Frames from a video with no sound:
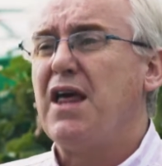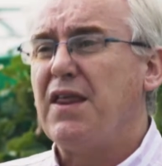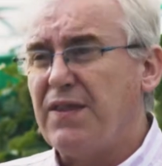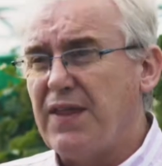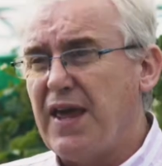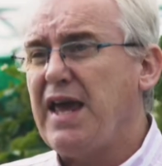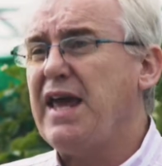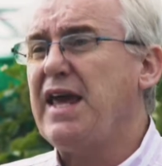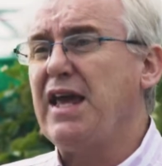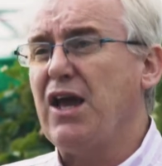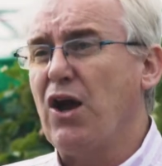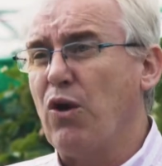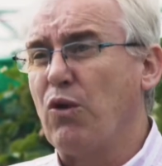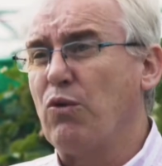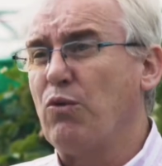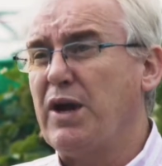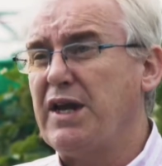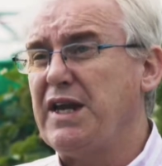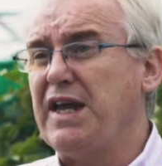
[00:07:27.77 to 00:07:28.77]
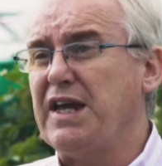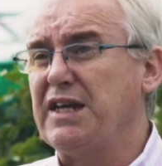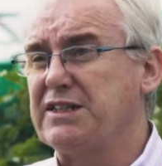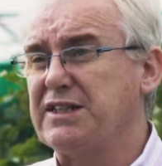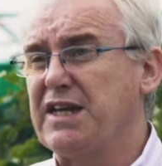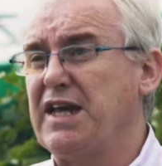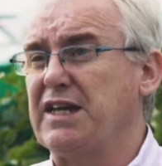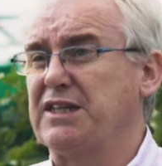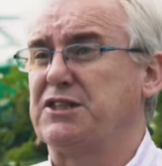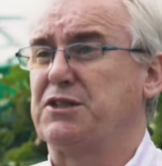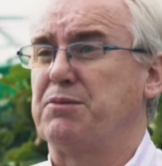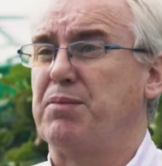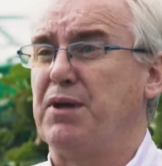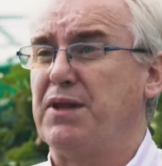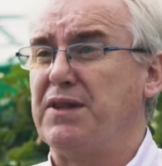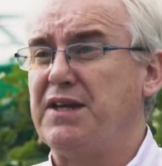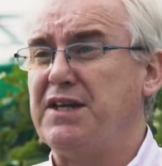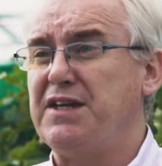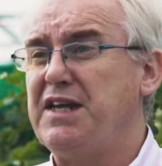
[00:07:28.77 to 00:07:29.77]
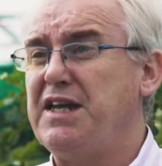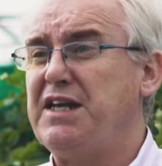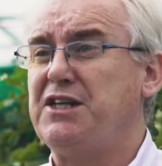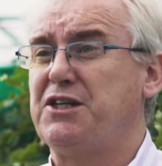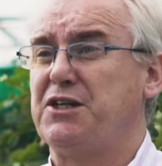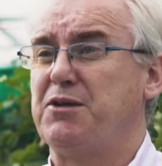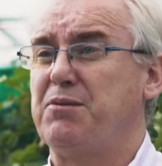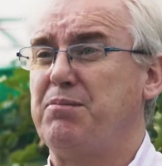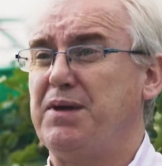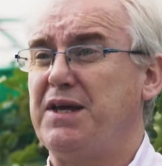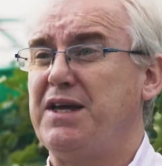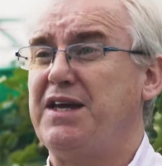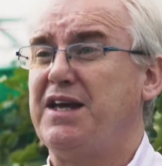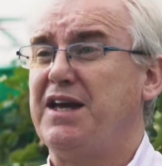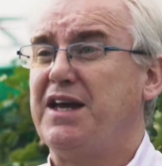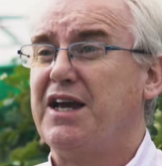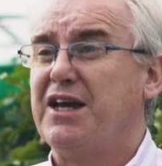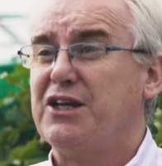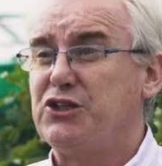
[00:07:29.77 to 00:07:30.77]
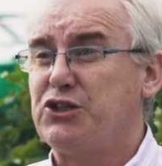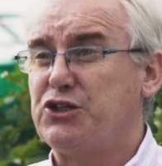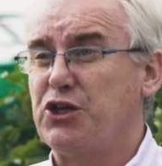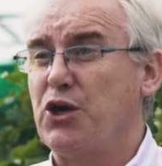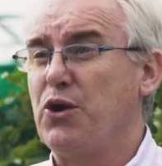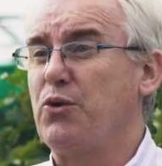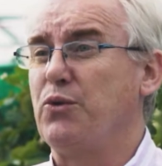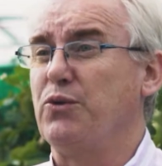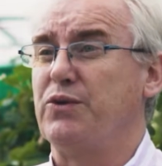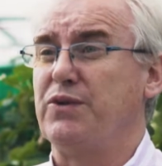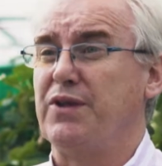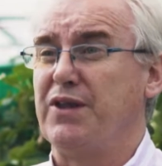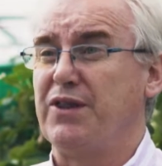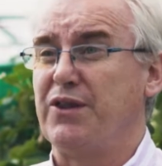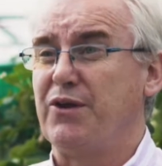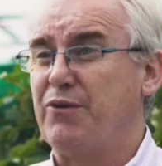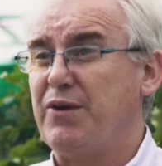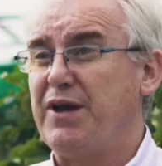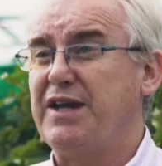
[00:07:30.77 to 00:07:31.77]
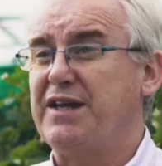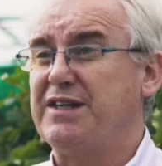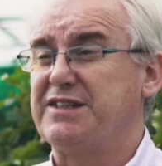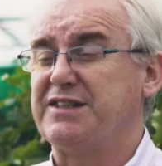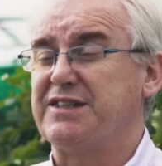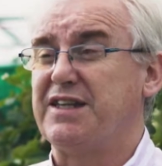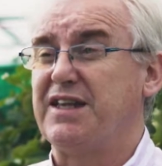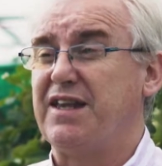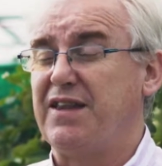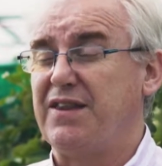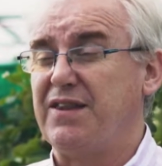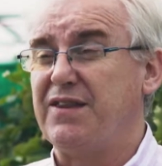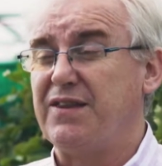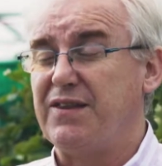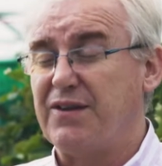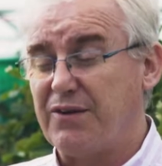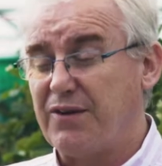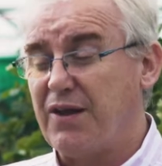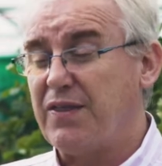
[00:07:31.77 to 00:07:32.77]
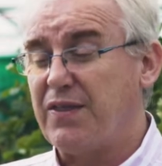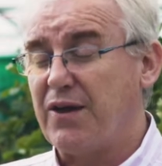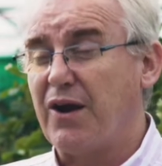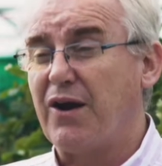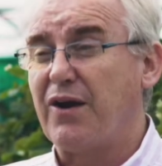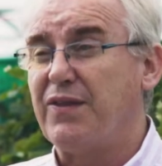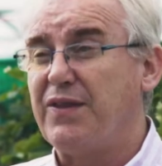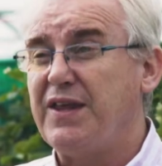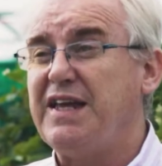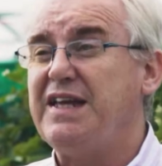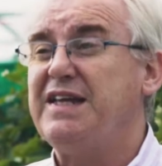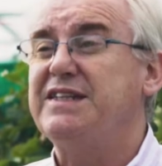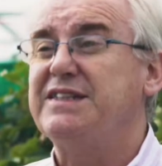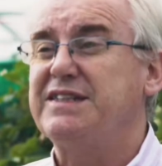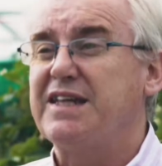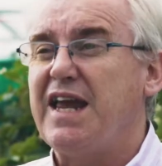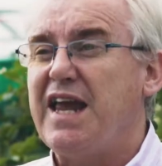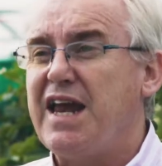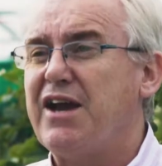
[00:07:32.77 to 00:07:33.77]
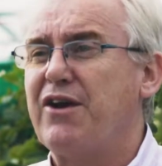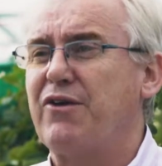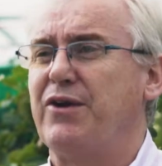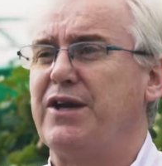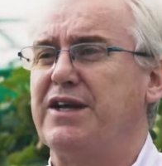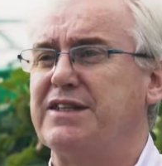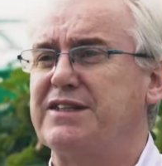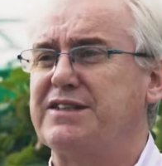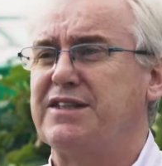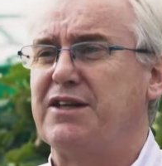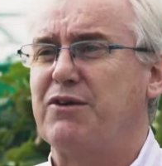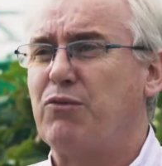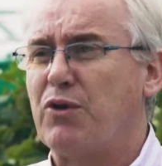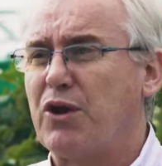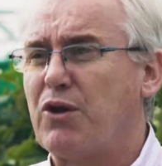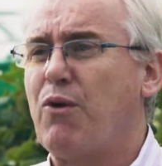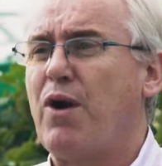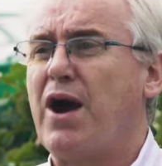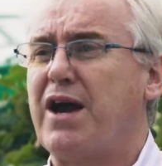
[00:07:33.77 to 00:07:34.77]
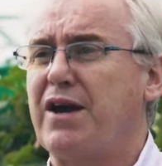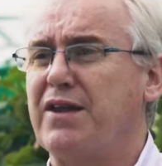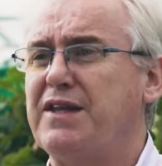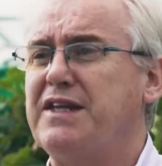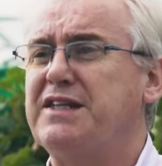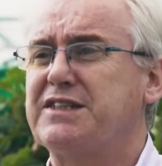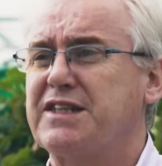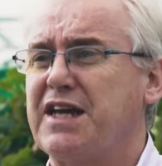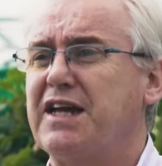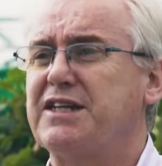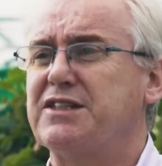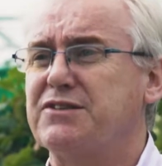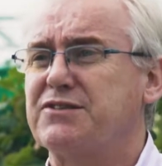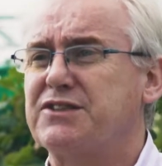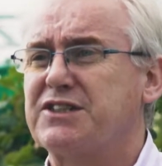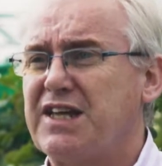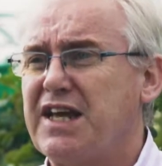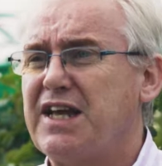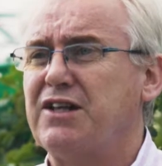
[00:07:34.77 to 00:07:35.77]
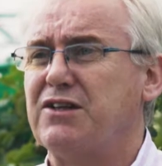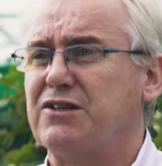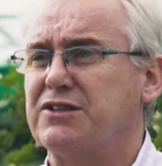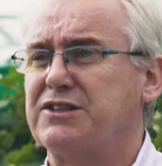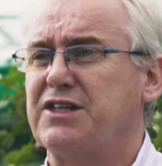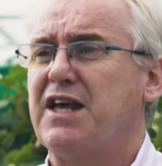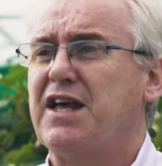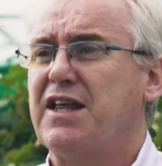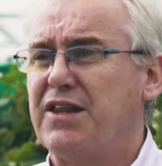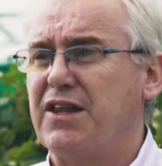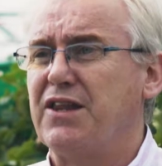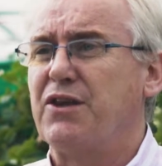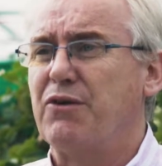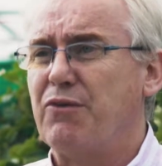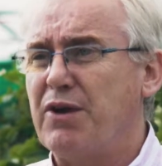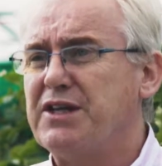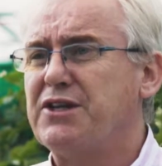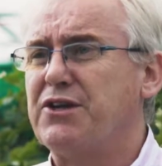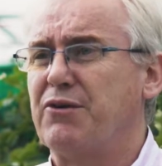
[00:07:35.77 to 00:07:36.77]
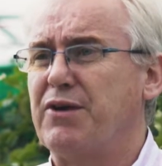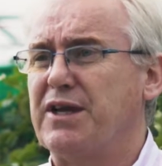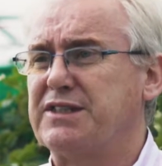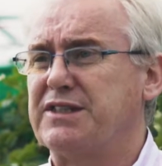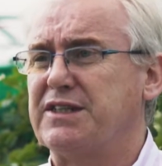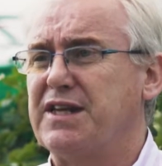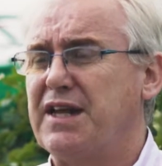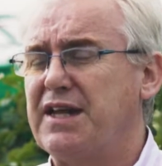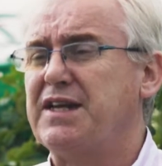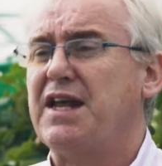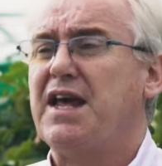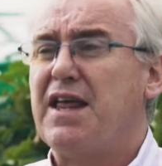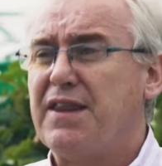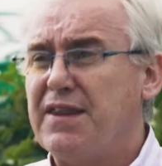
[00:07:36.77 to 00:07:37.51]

They already exist, but they need to be shown that there are these areas that require these kinds of skills that they're interested in.